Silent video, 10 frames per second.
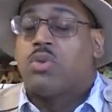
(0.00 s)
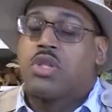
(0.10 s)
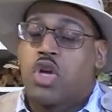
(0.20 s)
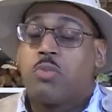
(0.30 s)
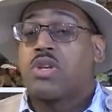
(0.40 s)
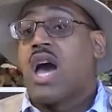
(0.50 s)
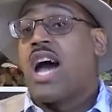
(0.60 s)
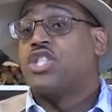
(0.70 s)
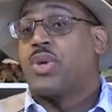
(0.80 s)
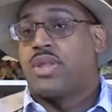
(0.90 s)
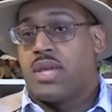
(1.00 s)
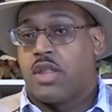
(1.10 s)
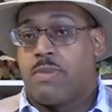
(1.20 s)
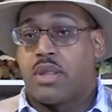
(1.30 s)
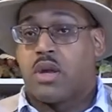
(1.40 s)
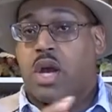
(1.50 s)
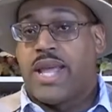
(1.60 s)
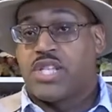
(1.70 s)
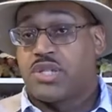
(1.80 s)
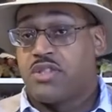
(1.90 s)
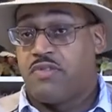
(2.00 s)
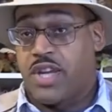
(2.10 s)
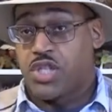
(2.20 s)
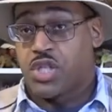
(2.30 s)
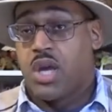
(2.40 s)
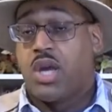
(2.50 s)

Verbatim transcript: the term chondrichthyes means cartilaginous fish.